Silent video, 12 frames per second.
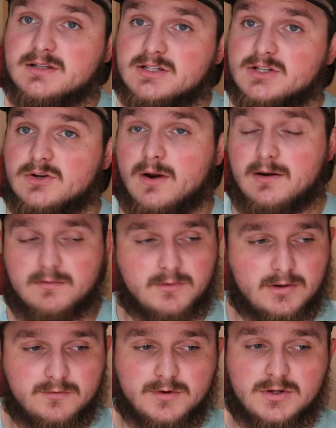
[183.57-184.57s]
this is a great
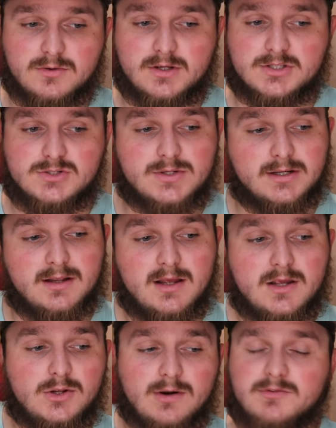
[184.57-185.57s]
reel for you, because you don't
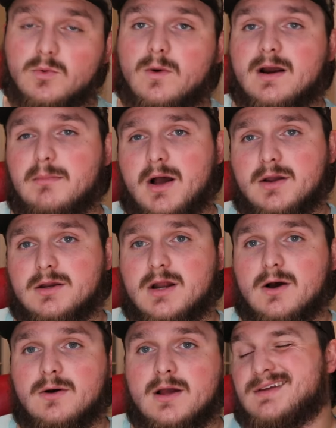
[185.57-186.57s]
have to worry about, you
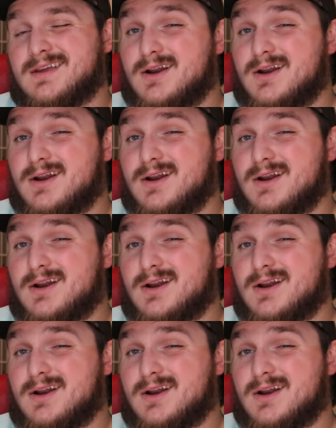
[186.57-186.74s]
know,